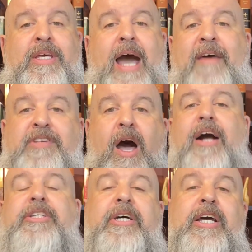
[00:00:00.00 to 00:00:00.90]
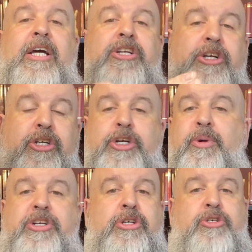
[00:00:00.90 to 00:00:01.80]
I've talked to
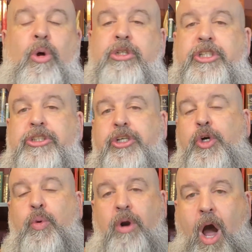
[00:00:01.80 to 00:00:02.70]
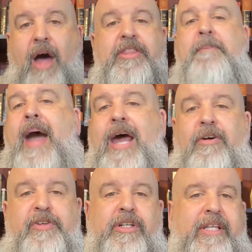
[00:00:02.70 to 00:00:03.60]
Jewish soldiers who were on the
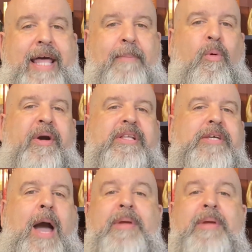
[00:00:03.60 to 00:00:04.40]
battlefield at that point in time,